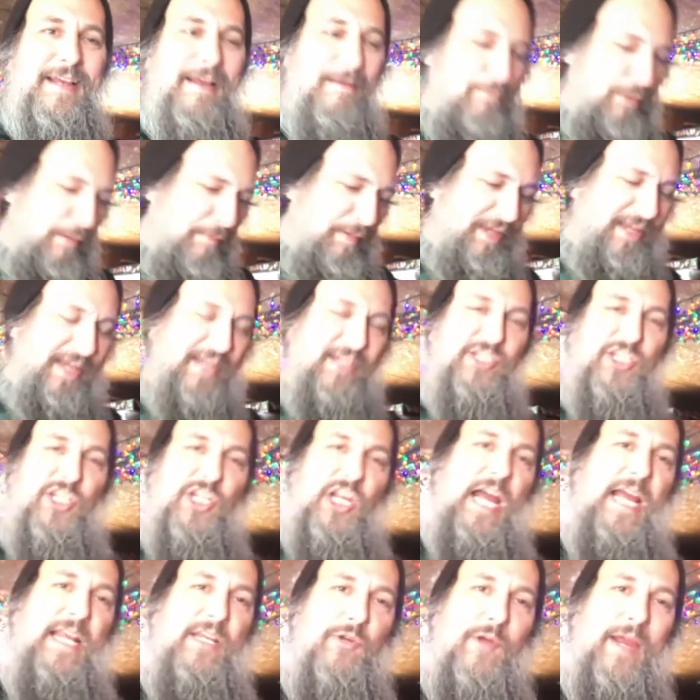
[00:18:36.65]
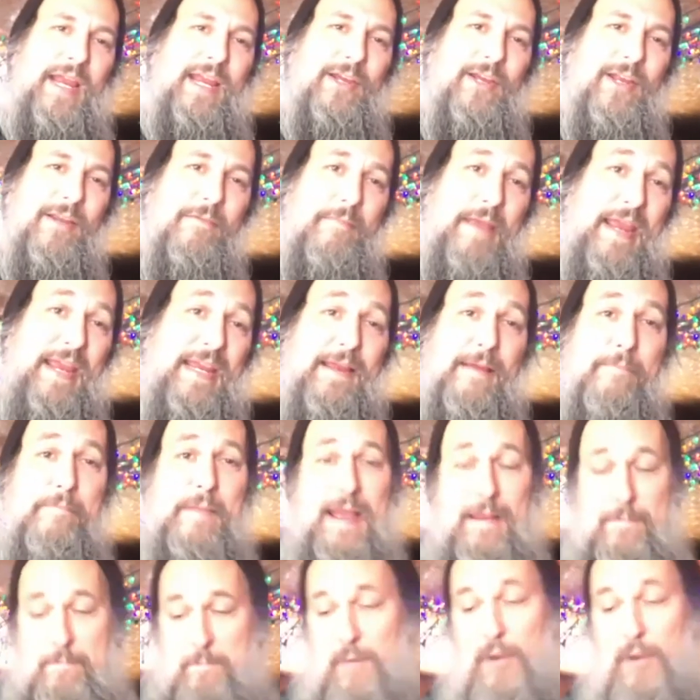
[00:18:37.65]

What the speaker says: But because Shania Twain couldn't make it and